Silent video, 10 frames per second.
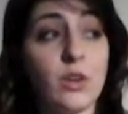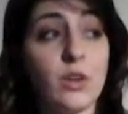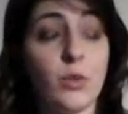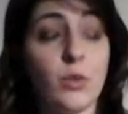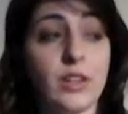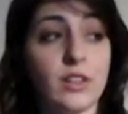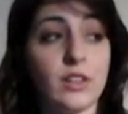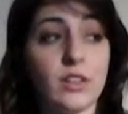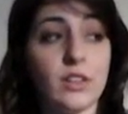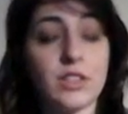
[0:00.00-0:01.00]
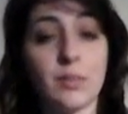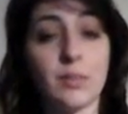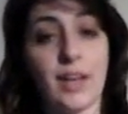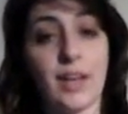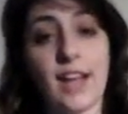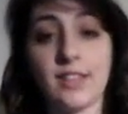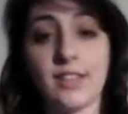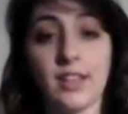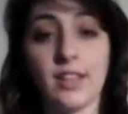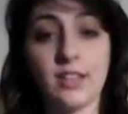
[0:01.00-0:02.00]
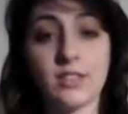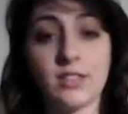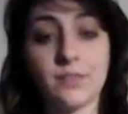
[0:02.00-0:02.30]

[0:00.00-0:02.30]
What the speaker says: will submit essays